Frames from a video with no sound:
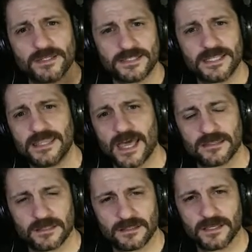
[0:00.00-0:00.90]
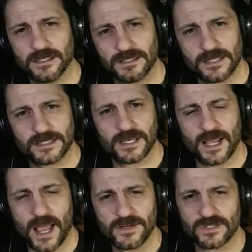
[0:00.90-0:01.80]
it did that. That like it
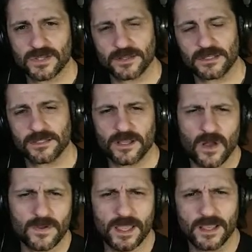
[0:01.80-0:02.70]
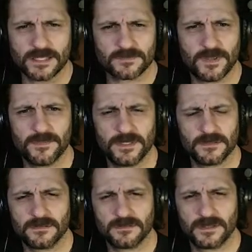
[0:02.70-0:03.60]
connect. I just thought that like, okay, I guess maybe
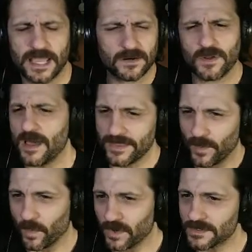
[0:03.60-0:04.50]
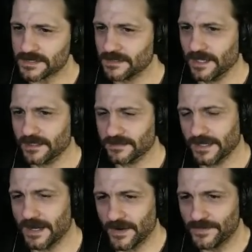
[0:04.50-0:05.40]
it like I don't know how that works. Like
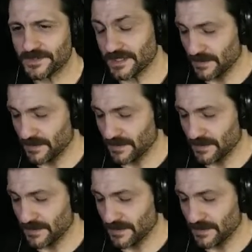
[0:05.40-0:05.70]
I don't know. I was just like,